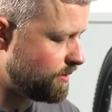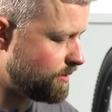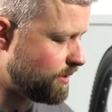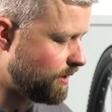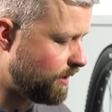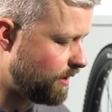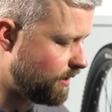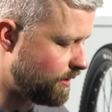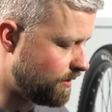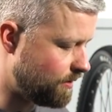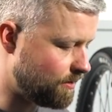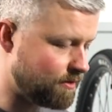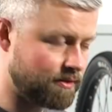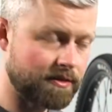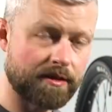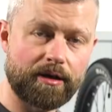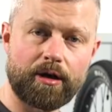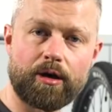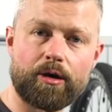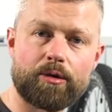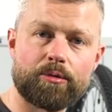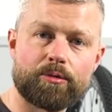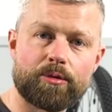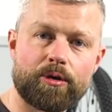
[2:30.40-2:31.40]
to take the
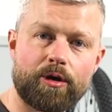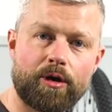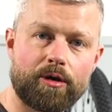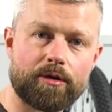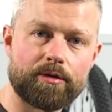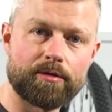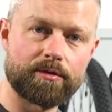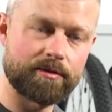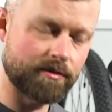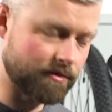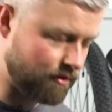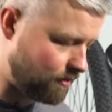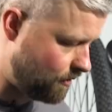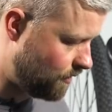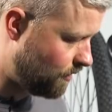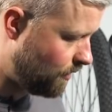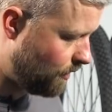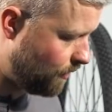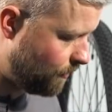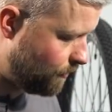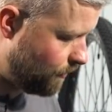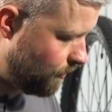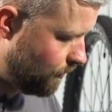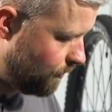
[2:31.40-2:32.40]
whole lot
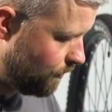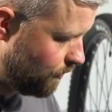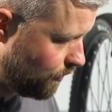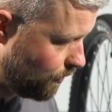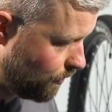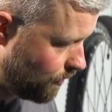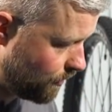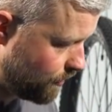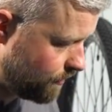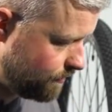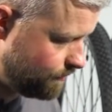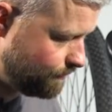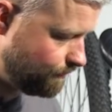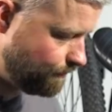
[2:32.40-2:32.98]
off the fork.